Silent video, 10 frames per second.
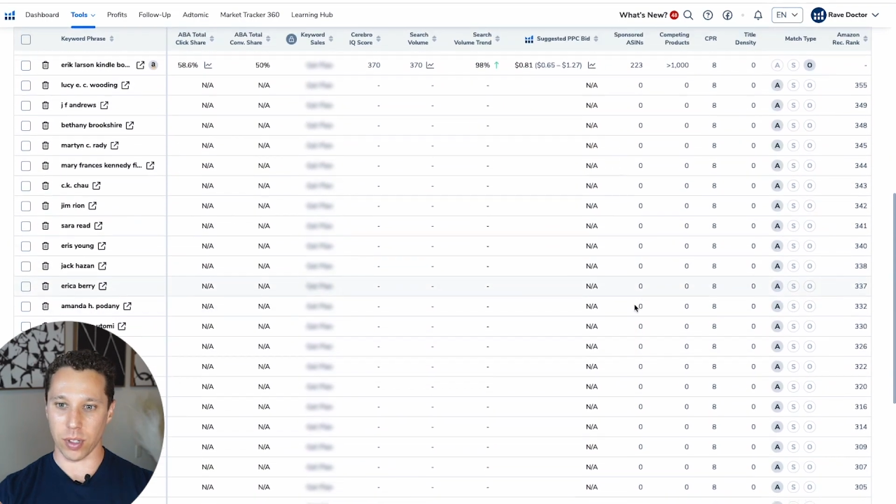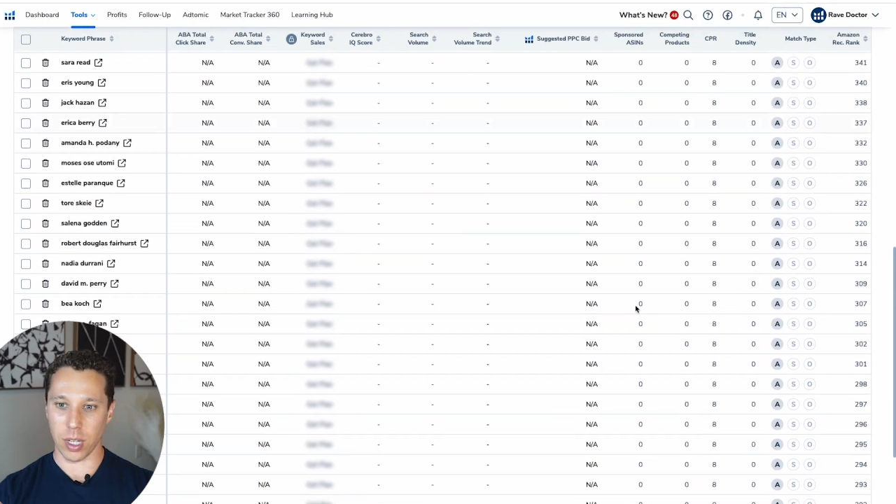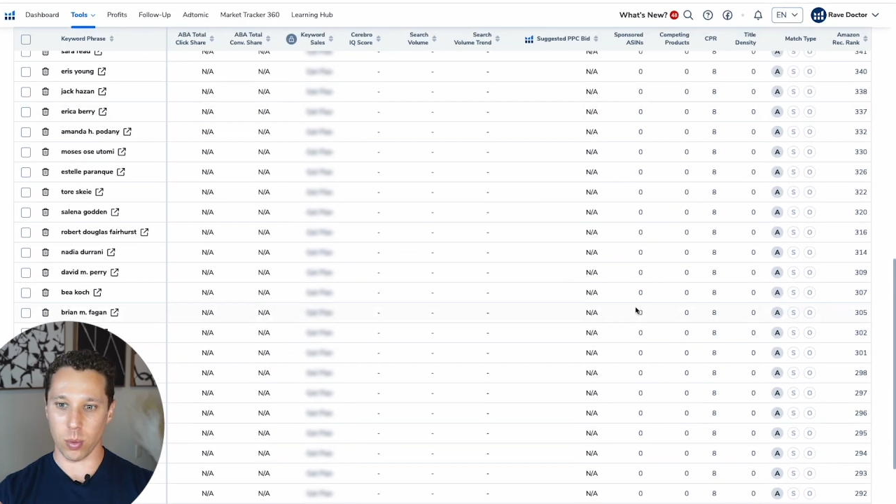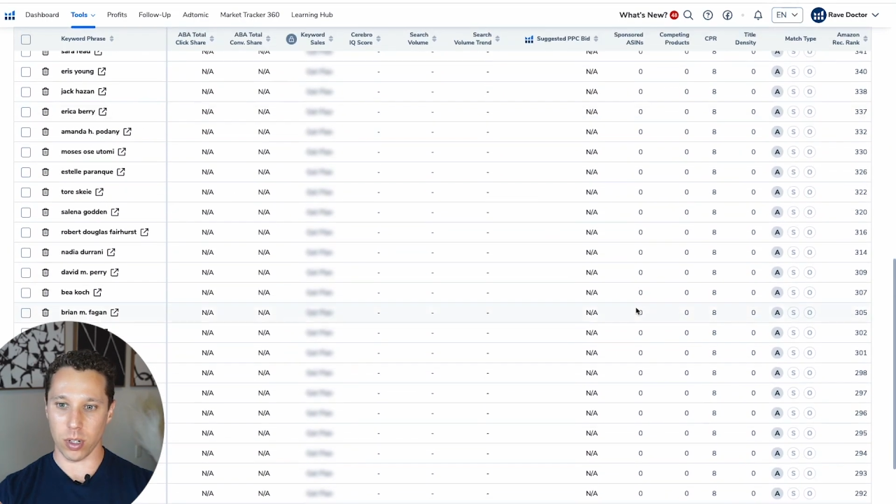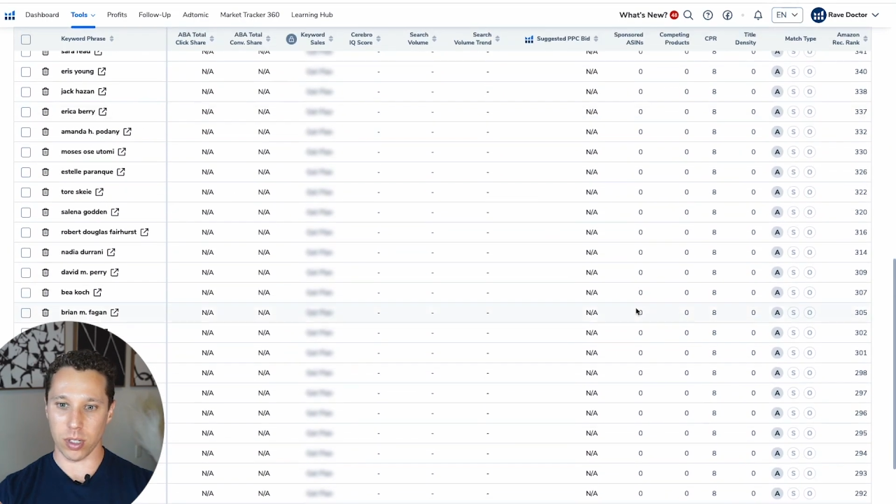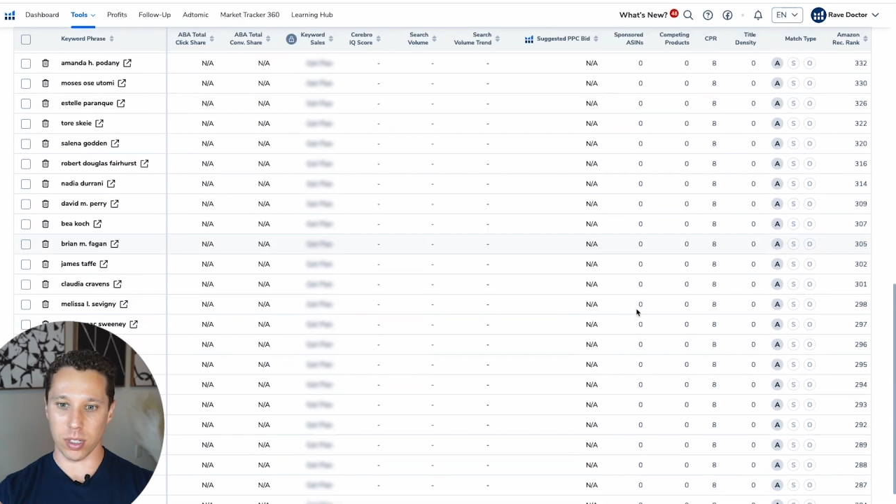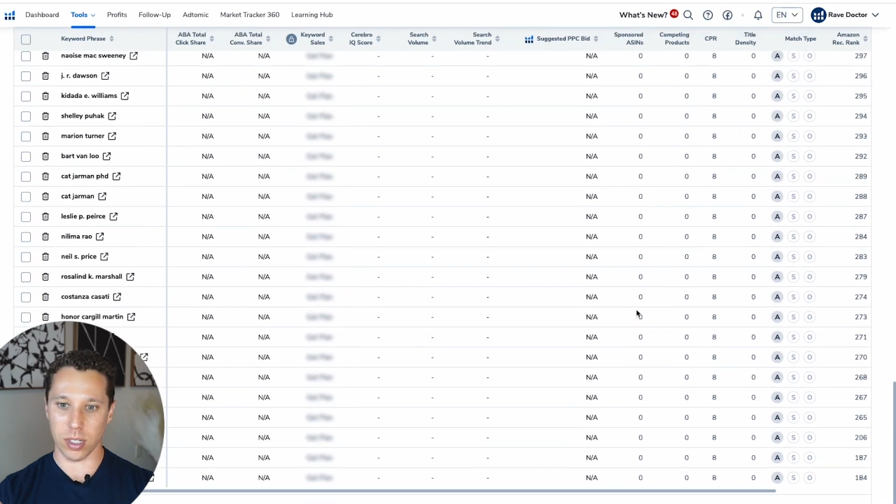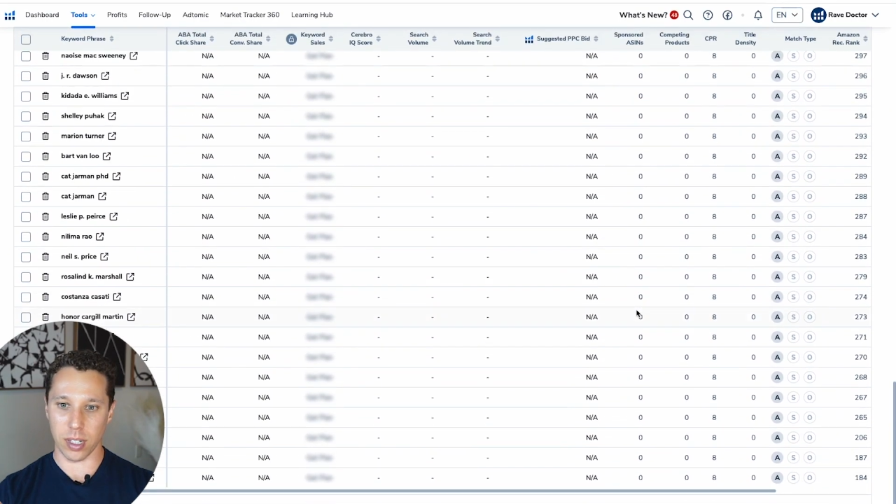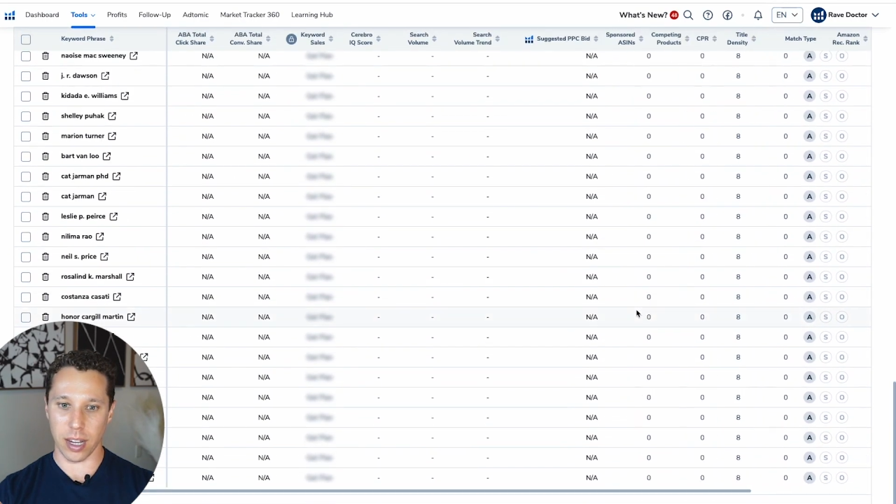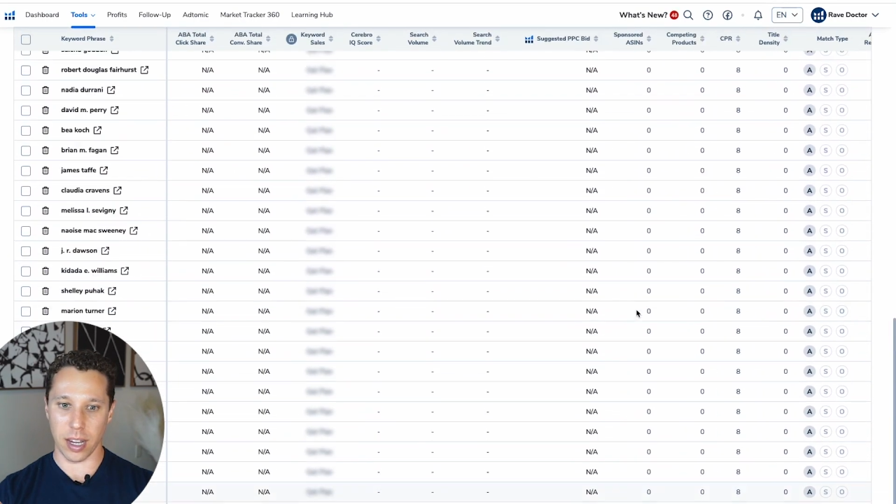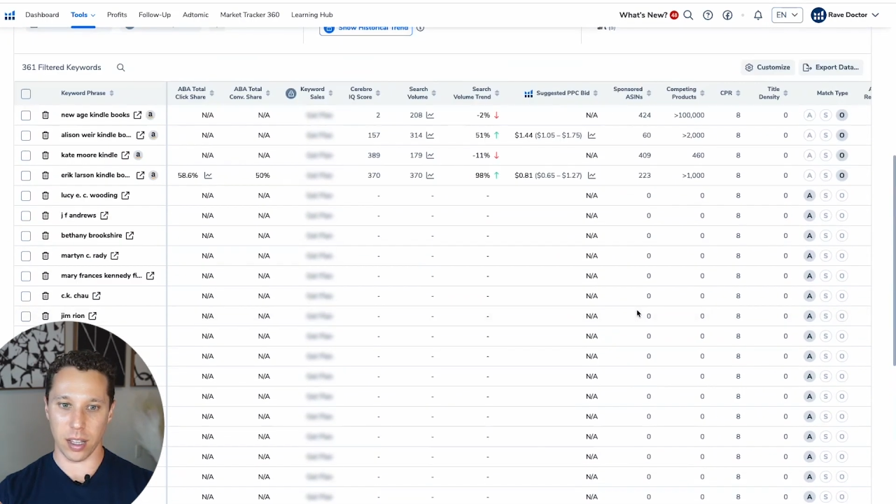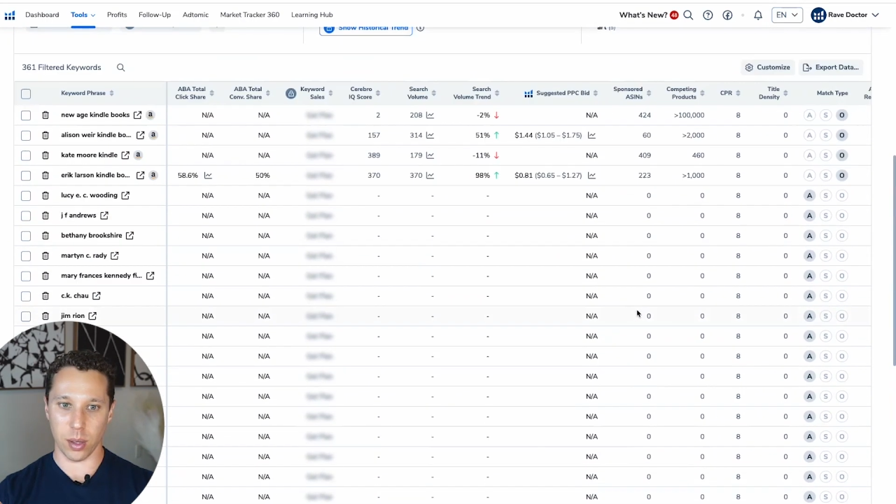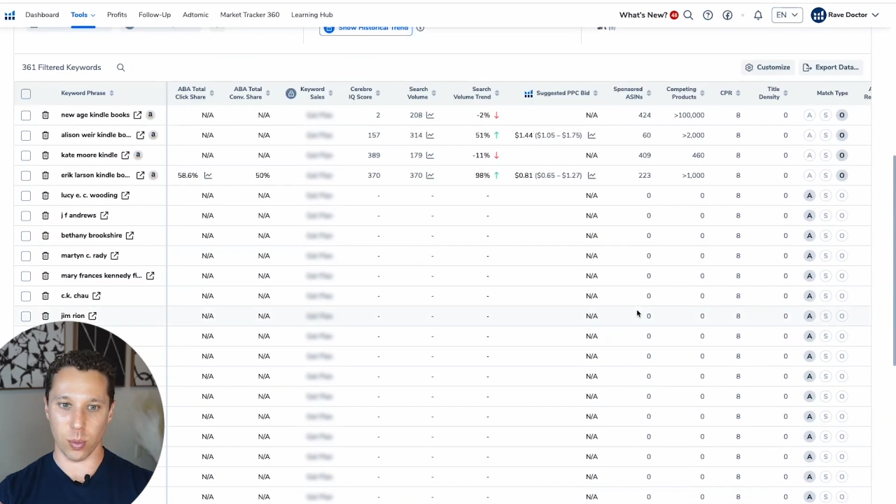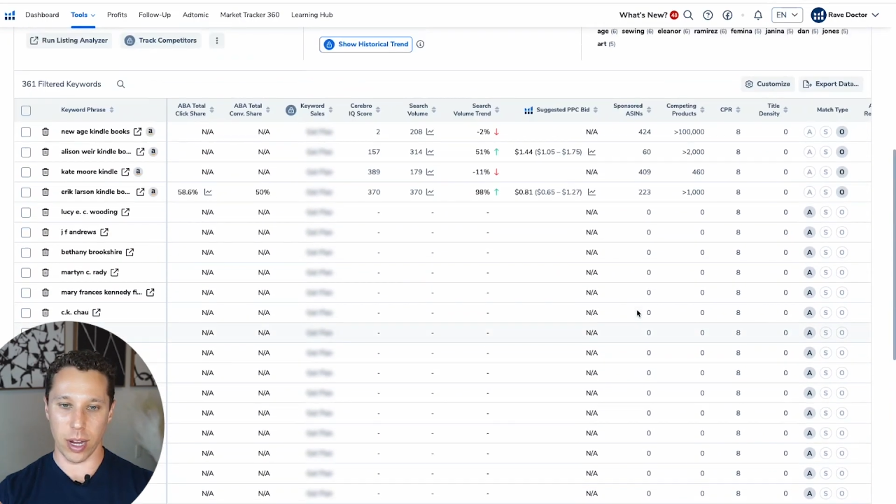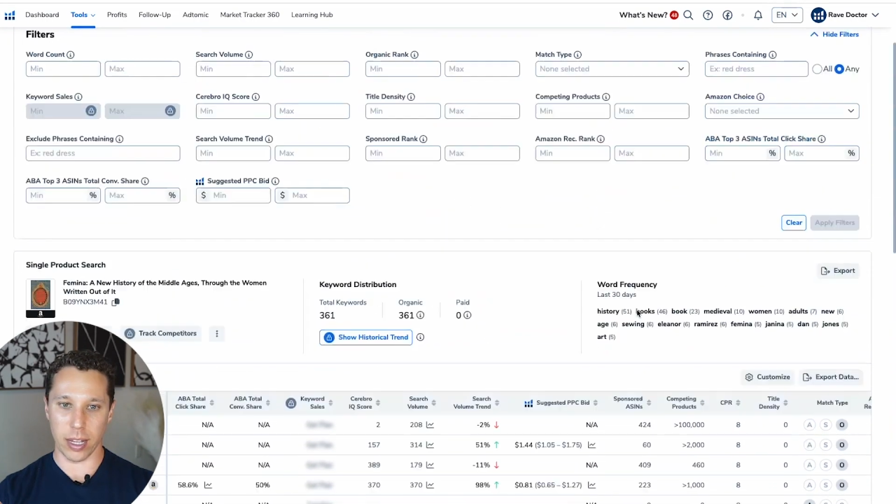keywords and
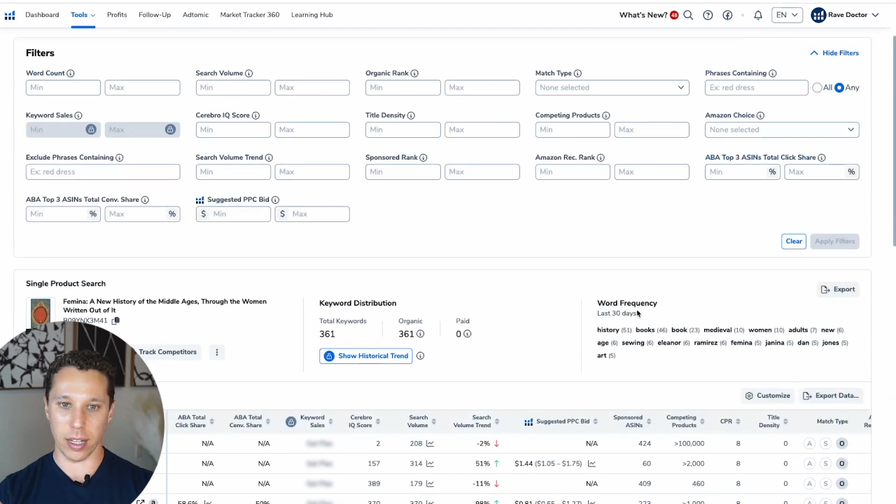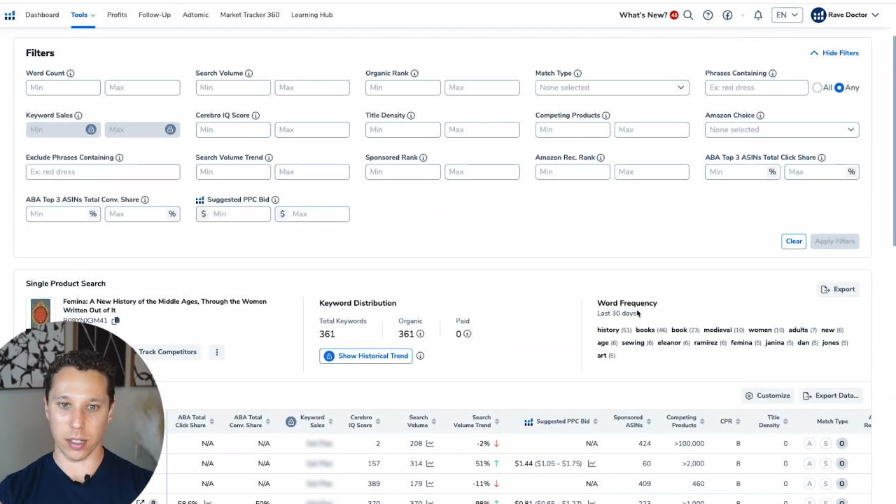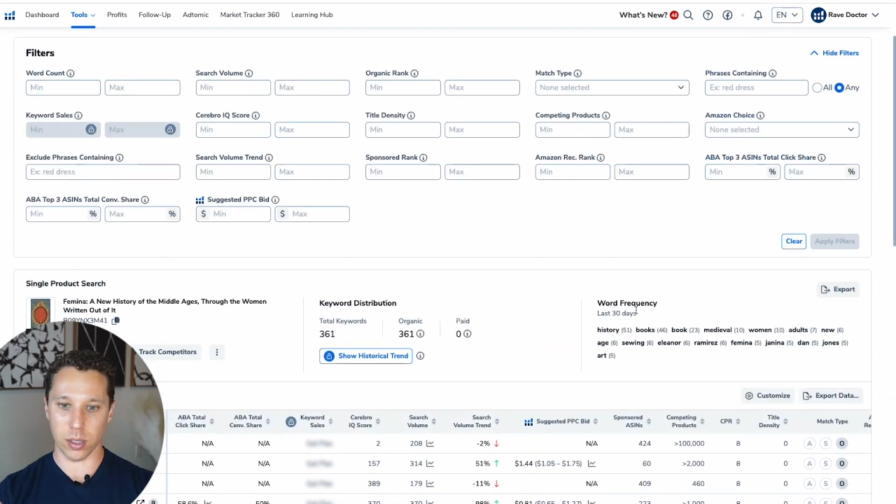the ranking.